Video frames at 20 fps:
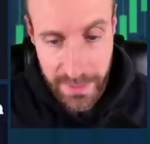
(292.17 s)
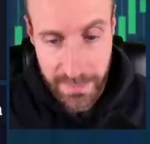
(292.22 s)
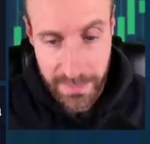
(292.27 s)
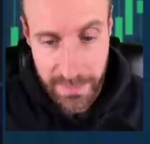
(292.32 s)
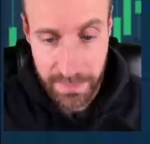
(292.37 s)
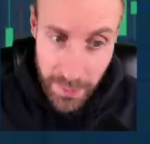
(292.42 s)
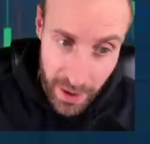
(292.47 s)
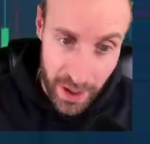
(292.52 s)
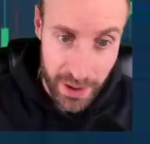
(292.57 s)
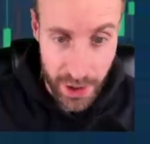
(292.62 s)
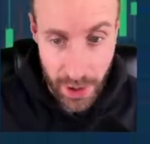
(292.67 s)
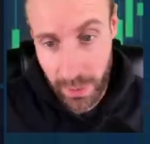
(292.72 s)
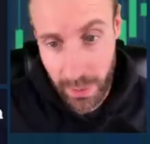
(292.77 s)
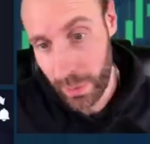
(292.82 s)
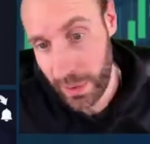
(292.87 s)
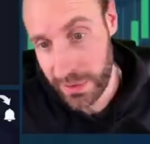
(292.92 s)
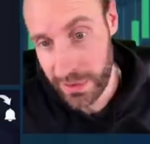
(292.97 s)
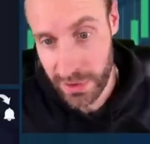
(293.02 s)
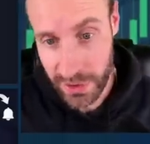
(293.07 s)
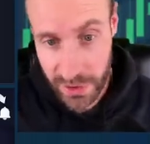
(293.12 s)
But no one
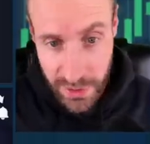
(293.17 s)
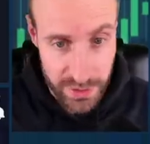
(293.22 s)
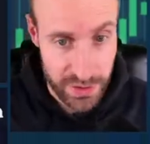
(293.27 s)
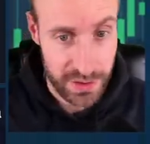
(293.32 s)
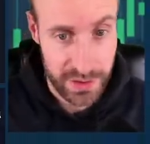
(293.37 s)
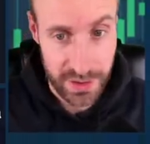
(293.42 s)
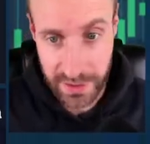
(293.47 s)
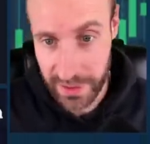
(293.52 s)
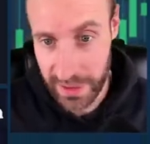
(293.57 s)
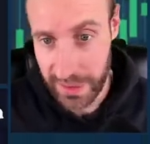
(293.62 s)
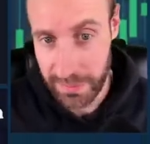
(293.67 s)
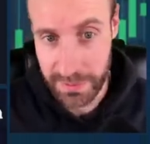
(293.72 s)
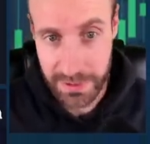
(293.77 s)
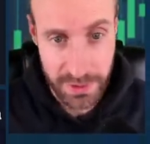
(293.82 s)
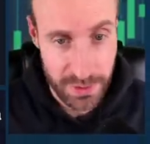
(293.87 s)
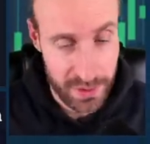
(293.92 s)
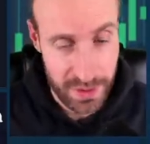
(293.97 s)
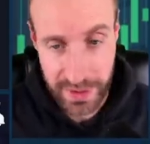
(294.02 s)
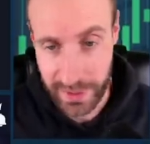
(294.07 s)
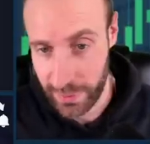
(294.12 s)
wants to use Ethereum and
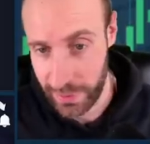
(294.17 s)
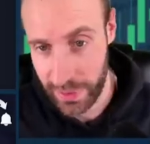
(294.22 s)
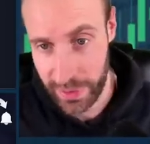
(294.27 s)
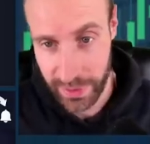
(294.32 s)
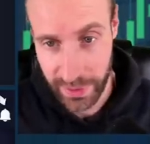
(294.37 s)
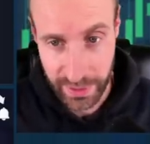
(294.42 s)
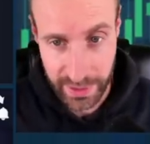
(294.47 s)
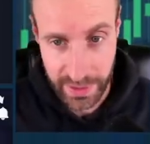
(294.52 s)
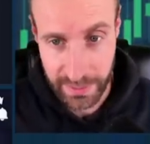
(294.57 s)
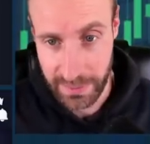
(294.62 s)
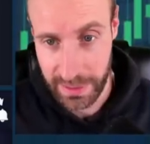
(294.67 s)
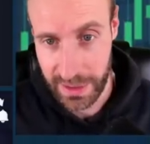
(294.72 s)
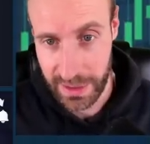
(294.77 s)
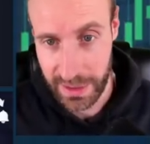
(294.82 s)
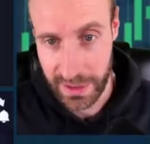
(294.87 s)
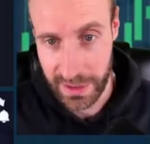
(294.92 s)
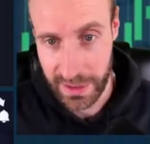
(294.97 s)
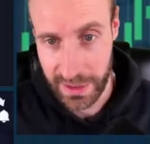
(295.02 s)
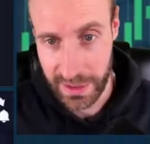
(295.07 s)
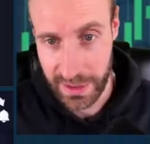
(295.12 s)
do anything with Ethereum
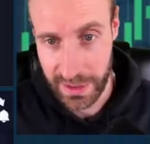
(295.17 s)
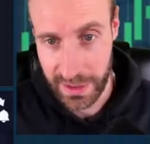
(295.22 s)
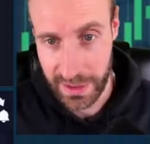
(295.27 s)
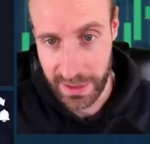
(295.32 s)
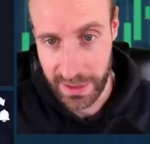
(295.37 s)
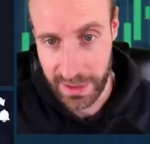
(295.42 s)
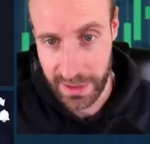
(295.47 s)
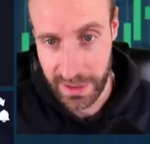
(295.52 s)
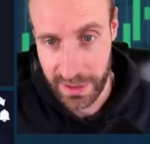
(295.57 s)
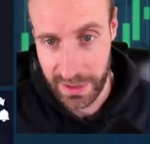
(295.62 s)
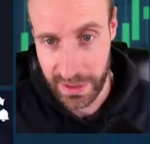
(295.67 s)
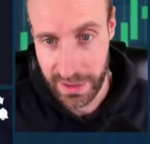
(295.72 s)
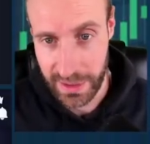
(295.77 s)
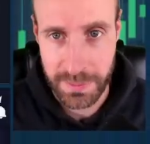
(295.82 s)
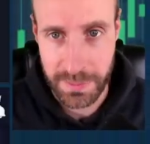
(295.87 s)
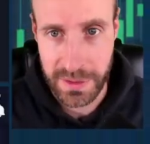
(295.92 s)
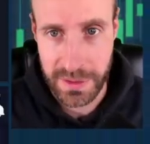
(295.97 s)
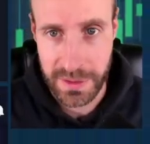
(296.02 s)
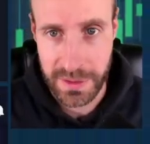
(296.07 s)
because the ETH price has been